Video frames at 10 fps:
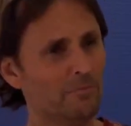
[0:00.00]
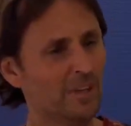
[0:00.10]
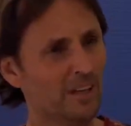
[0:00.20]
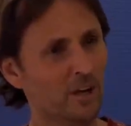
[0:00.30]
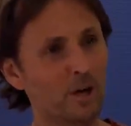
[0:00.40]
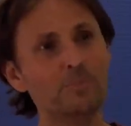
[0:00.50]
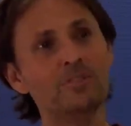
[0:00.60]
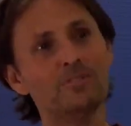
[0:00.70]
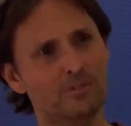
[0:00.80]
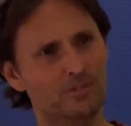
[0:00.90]
being
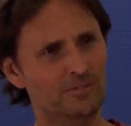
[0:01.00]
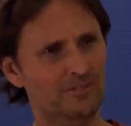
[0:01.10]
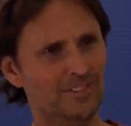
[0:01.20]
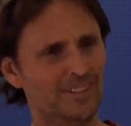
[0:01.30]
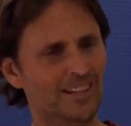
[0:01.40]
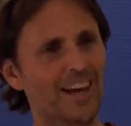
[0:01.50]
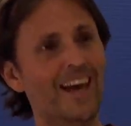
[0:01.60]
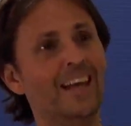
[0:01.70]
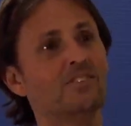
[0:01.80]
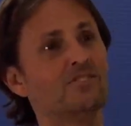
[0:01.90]
open to
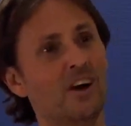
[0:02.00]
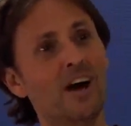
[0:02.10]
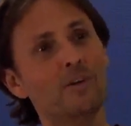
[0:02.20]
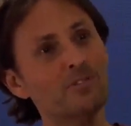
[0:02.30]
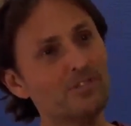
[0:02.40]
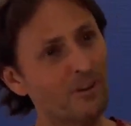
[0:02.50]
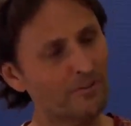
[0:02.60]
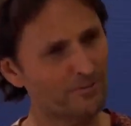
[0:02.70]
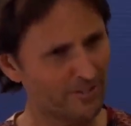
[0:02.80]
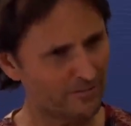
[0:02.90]
and desirous
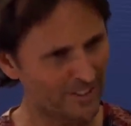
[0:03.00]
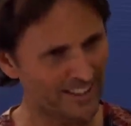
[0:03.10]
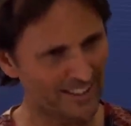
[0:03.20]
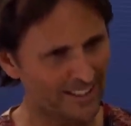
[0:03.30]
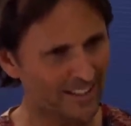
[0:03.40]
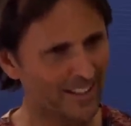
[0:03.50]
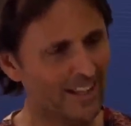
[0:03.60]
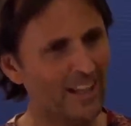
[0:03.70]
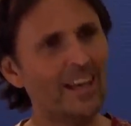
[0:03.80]
of feeling